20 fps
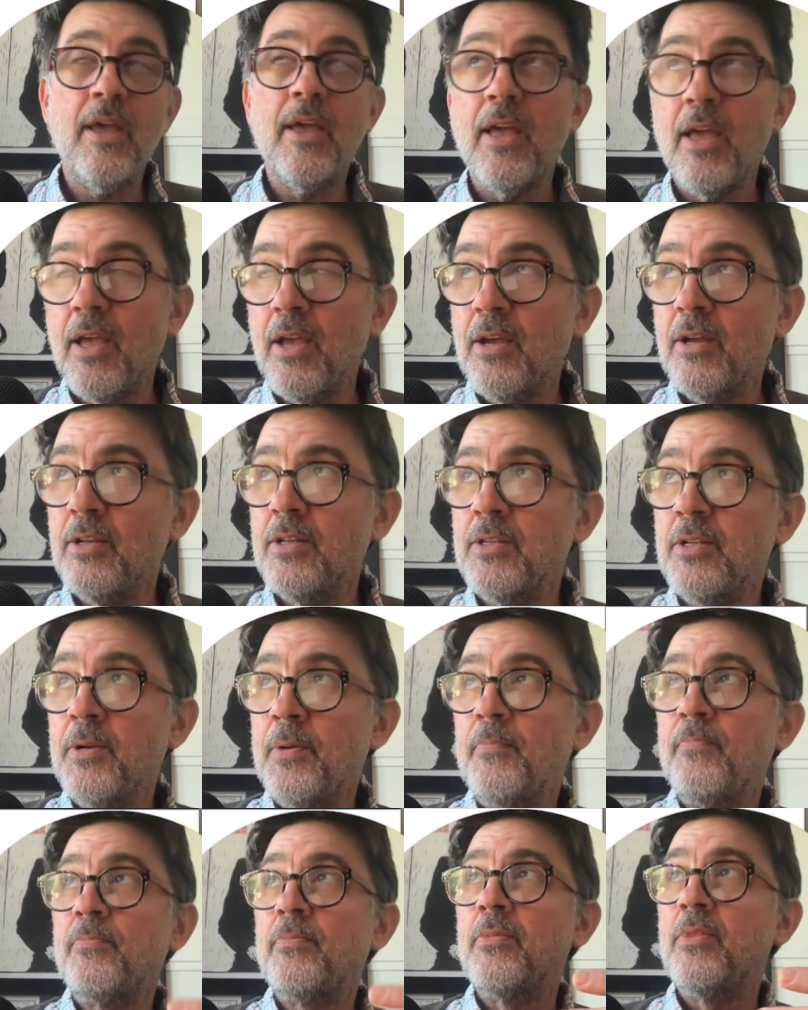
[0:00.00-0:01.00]
and
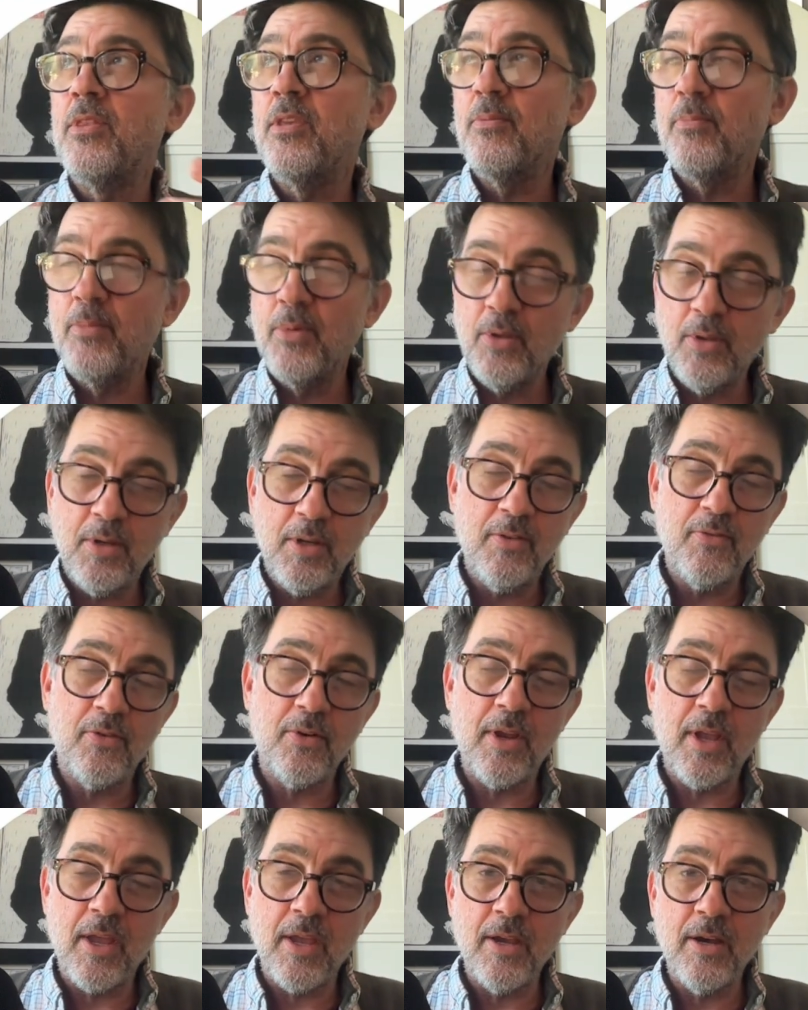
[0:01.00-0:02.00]
the ability for
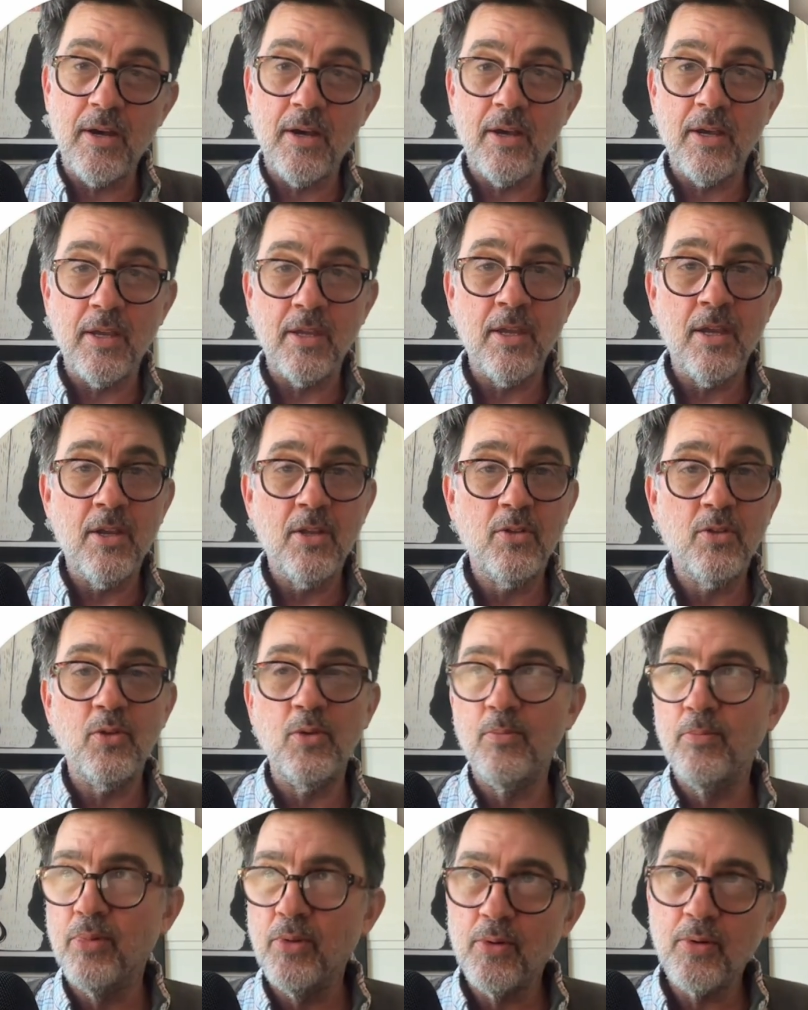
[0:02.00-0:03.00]
AI to
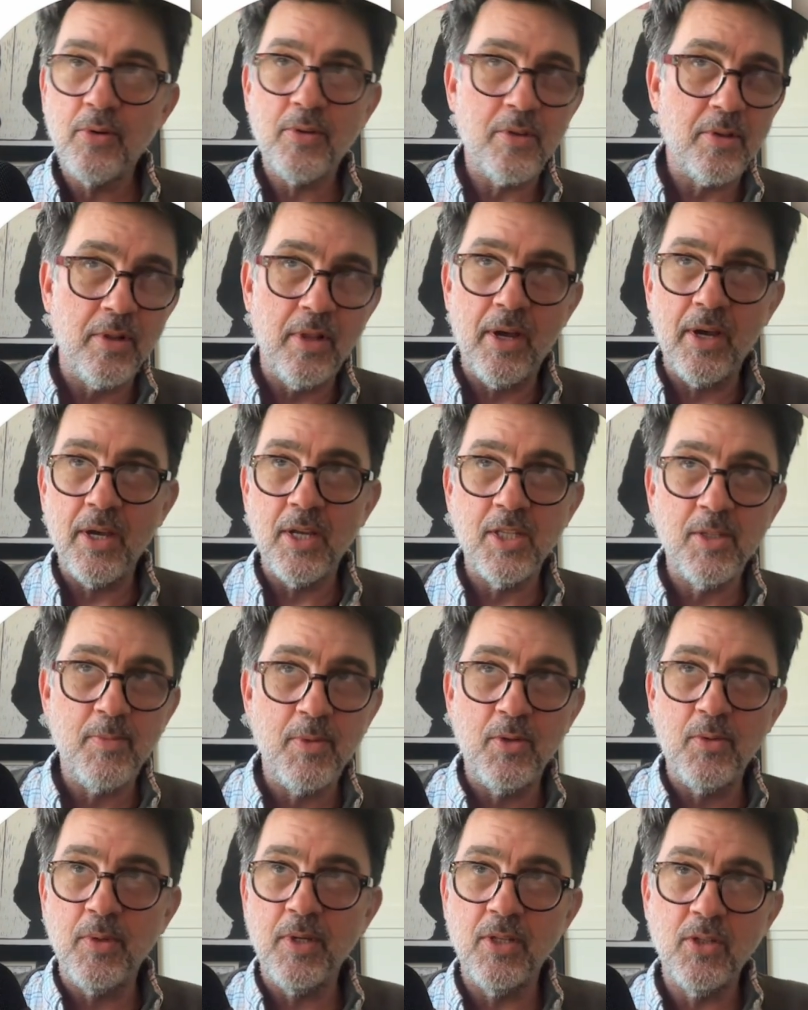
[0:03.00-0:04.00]
blur the lines
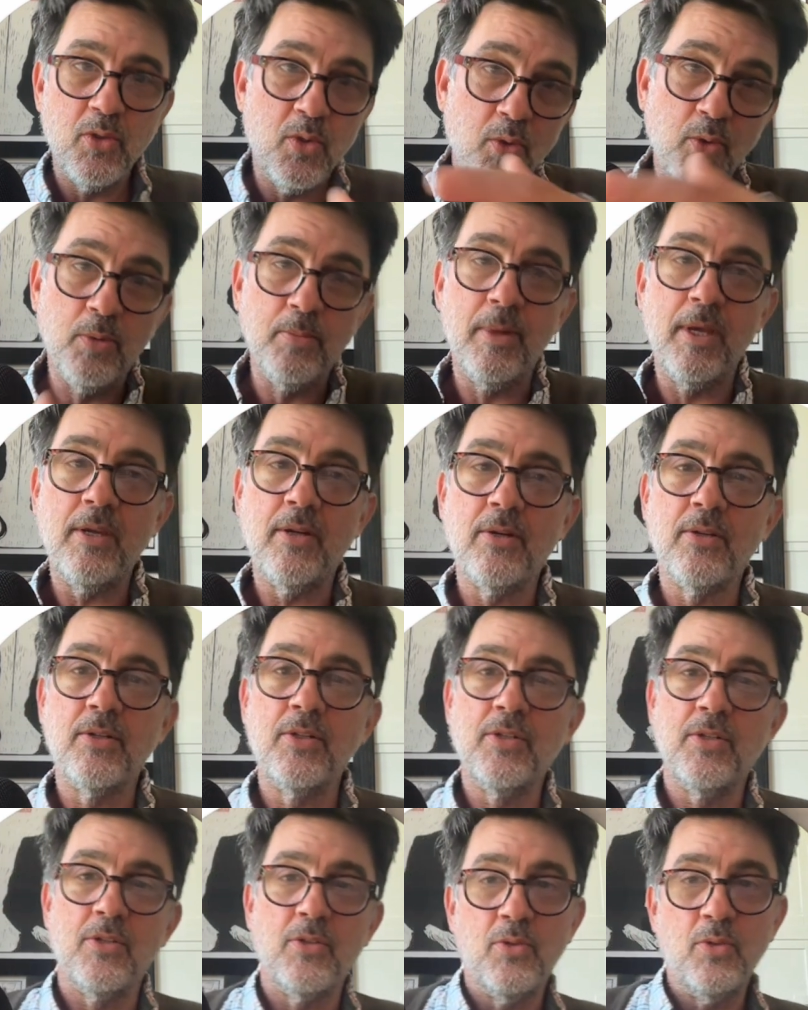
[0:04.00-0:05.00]
between tool
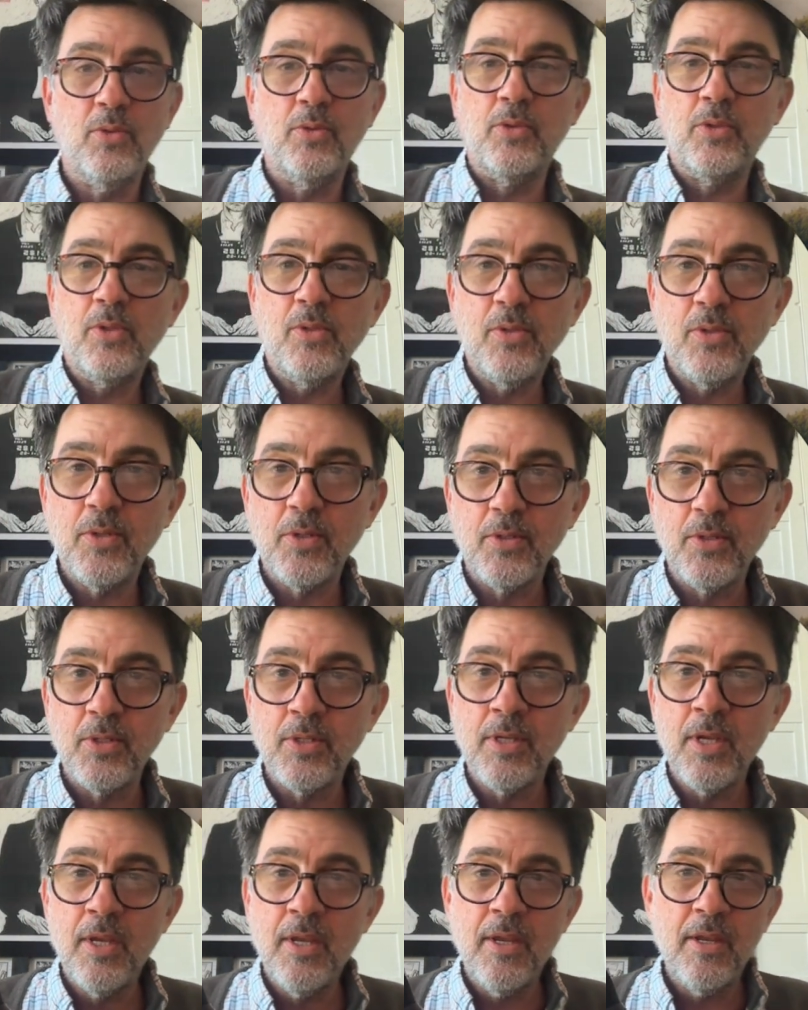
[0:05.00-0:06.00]
makers and tool users